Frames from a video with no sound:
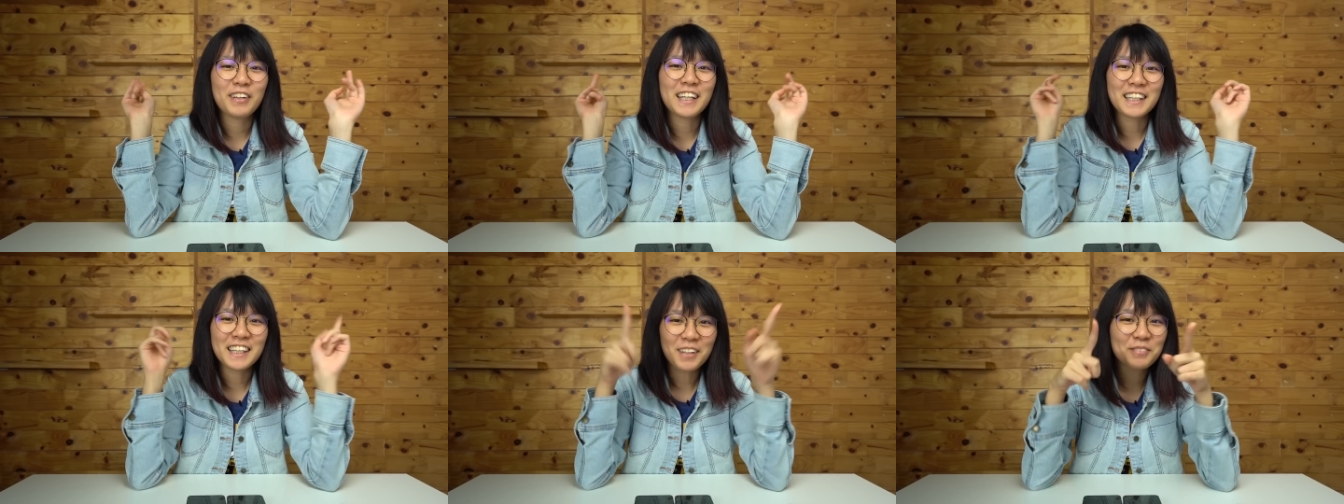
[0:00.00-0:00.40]

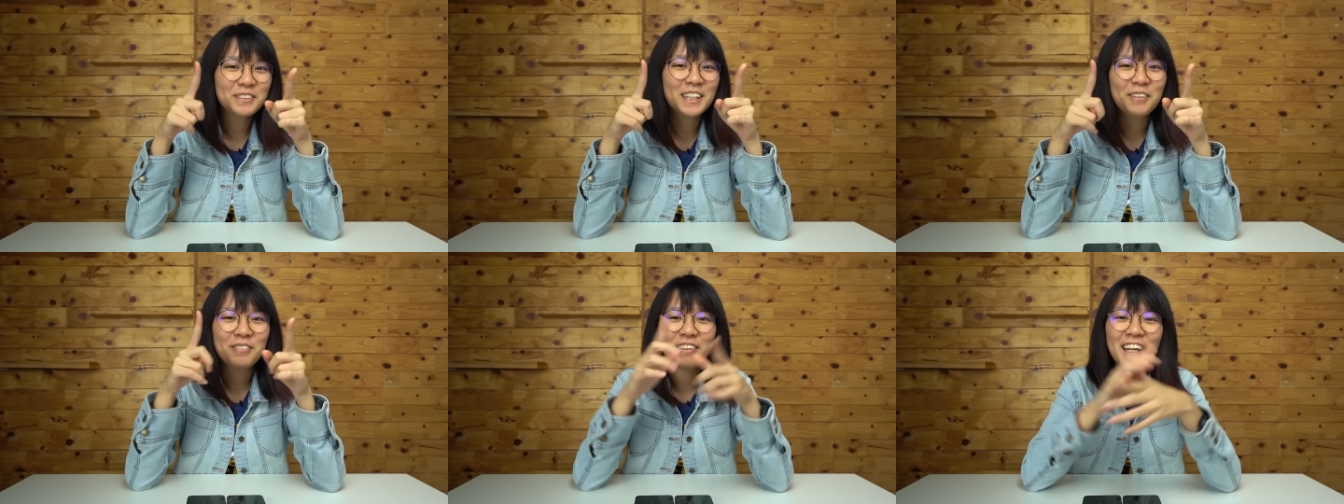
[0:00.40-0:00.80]
it a thumbs
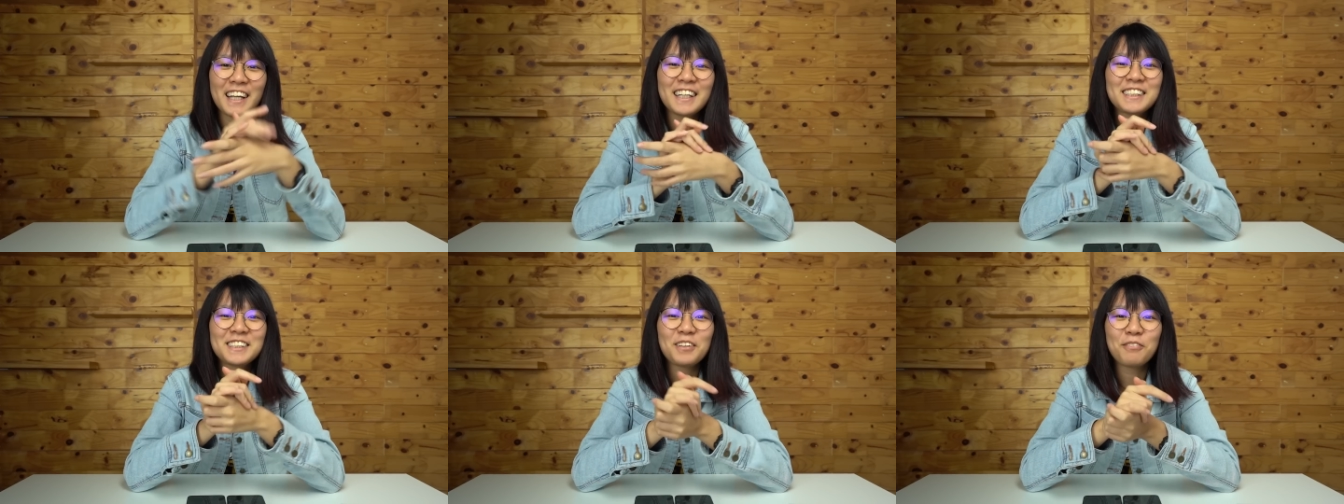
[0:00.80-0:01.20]
up,
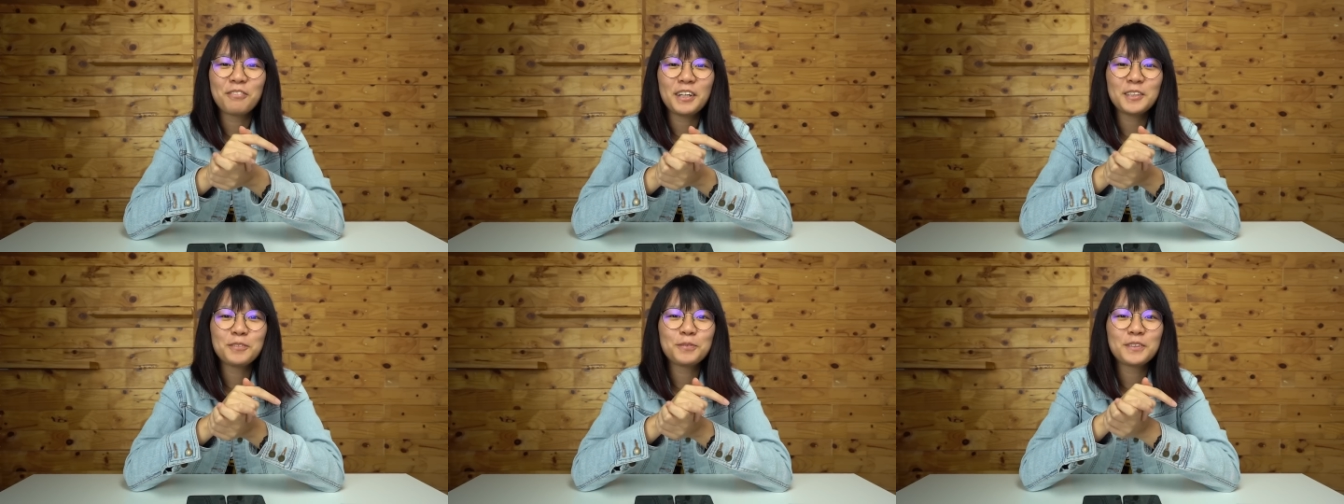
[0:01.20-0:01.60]
like us on
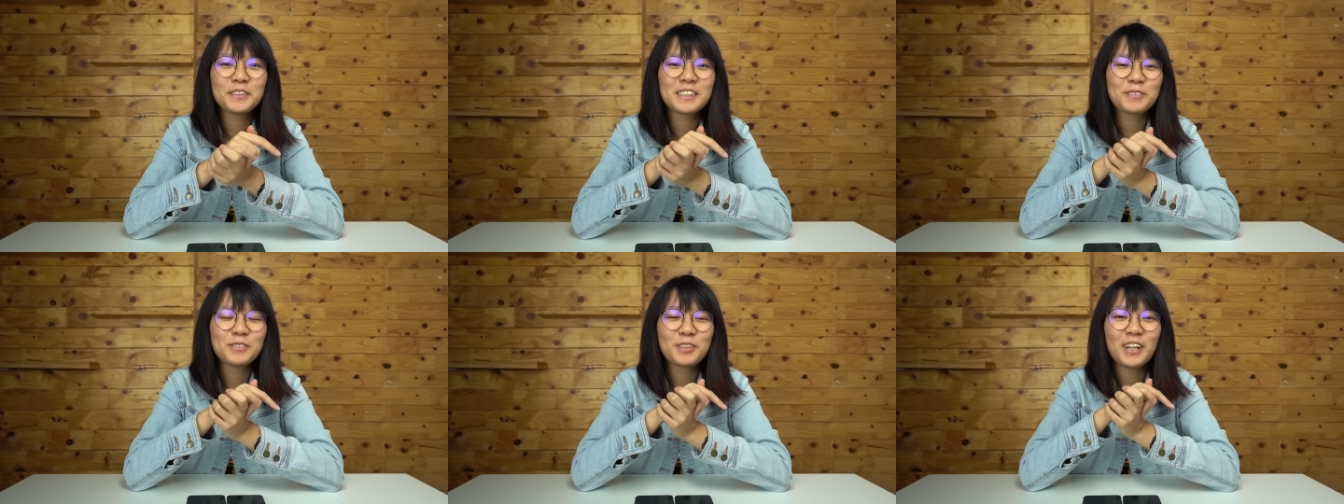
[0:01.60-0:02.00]

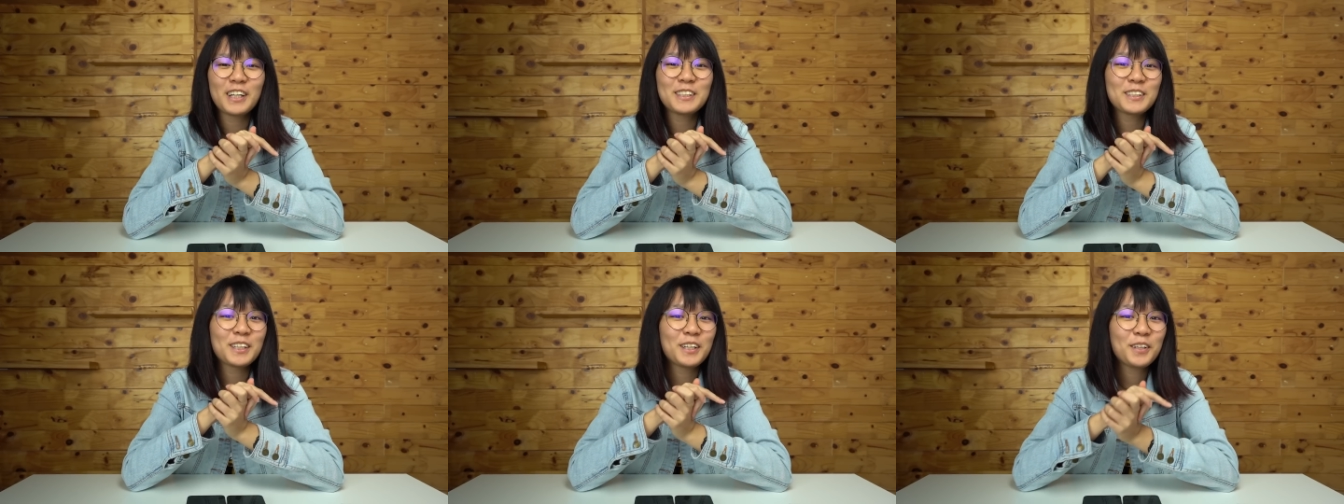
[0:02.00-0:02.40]
Facebook,
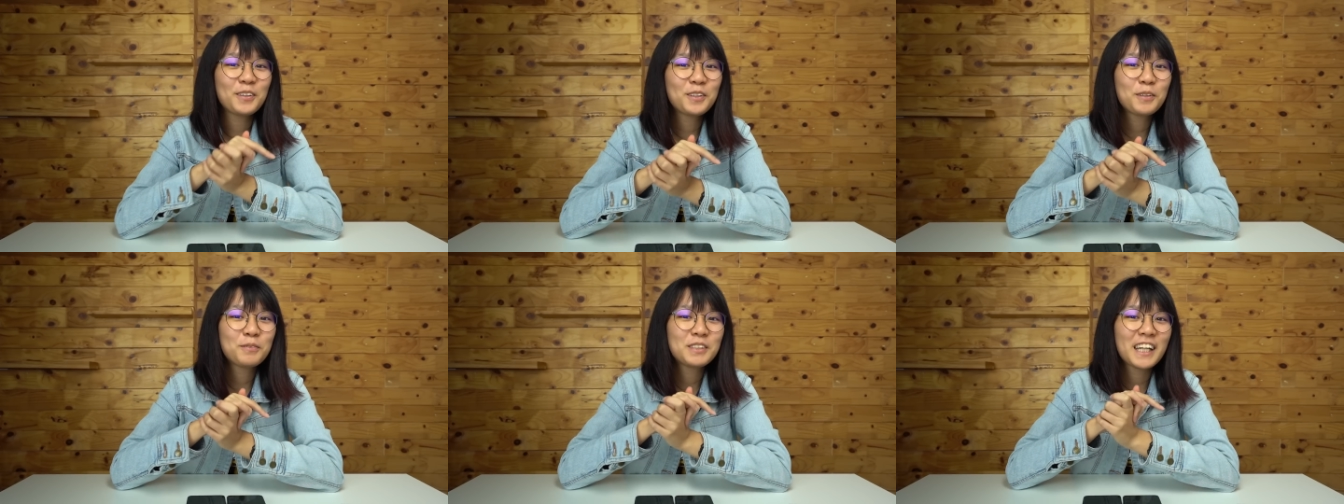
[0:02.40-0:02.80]
subscribe to our
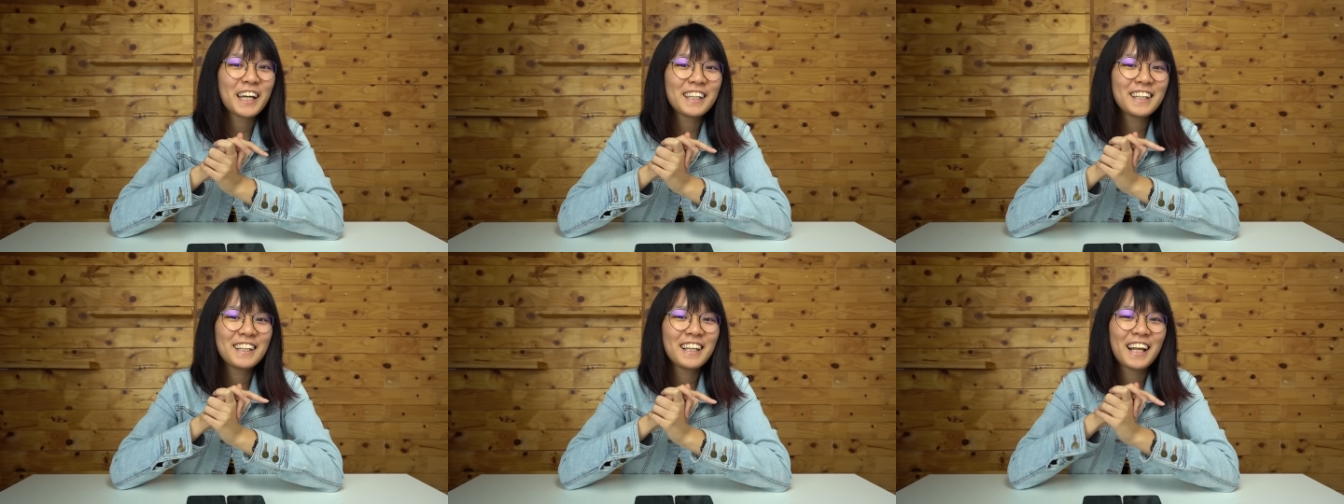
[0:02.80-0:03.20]
YouTube
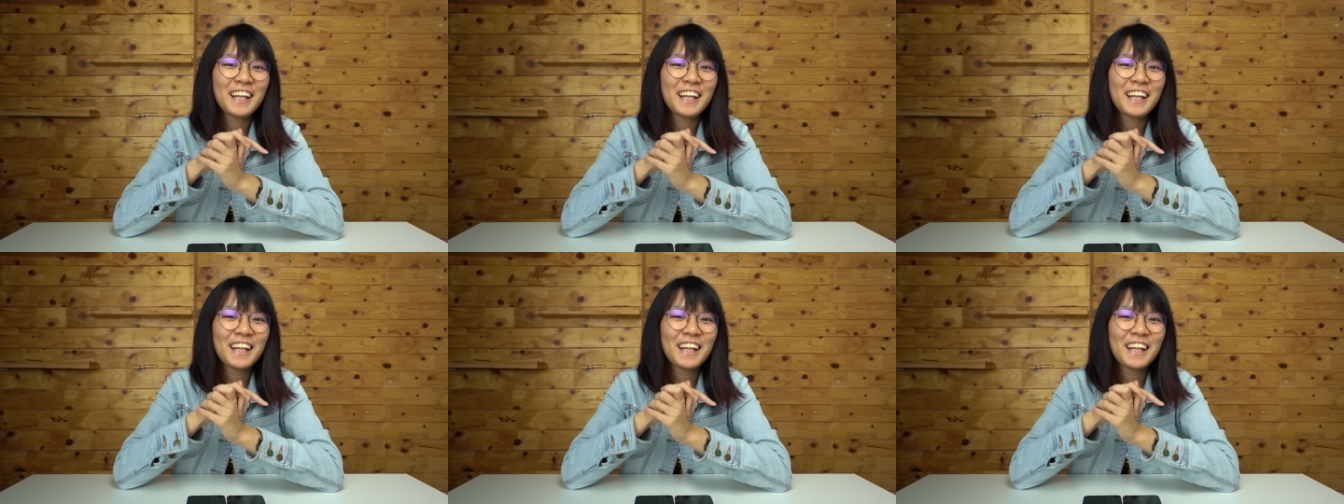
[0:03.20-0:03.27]
channel,